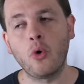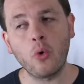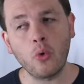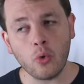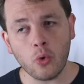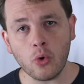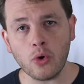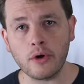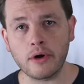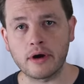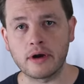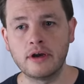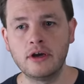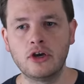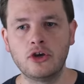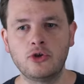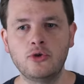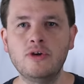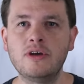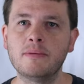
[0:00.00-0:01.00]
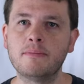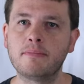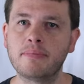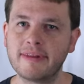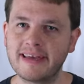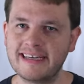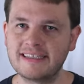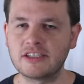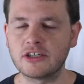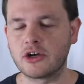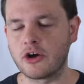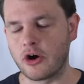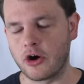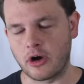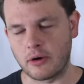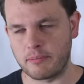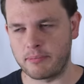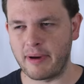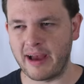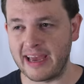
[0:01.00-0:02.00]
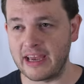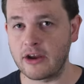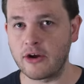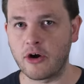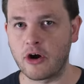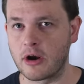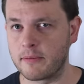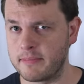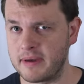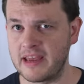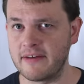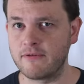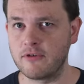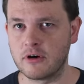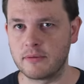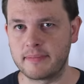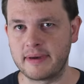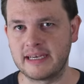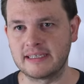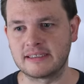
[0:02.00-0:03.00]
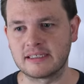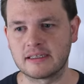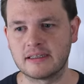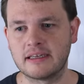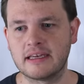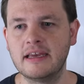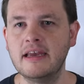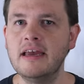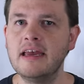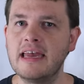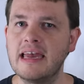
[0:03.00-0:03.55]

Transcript: or you can place a card, buy card, pay for it basically,